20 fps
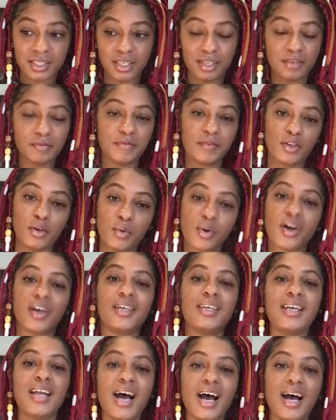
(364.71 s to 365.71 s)
And if you are
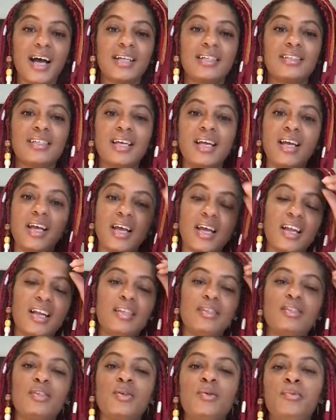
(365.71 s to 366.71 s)
not
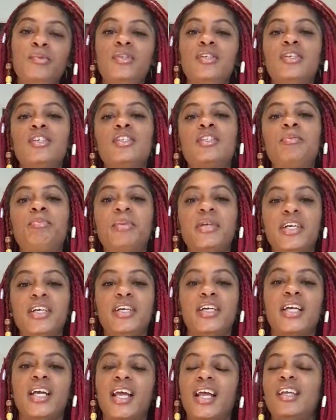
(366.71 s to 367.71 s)
in tune with your
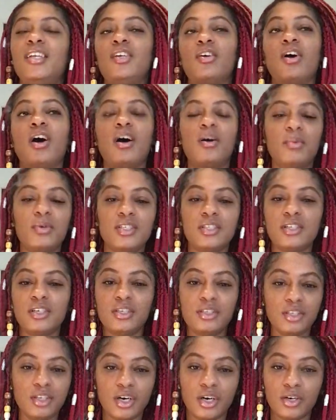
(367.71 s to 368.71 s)
spirit and you're always
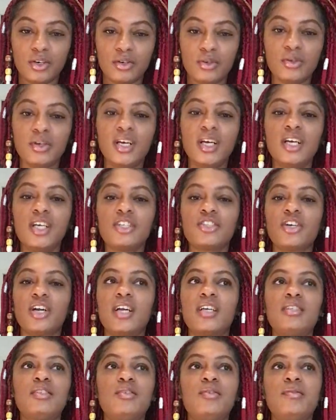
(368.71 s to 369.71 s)
on go
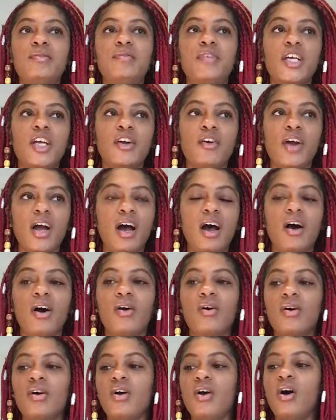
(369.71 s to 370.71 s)
trying to figure out,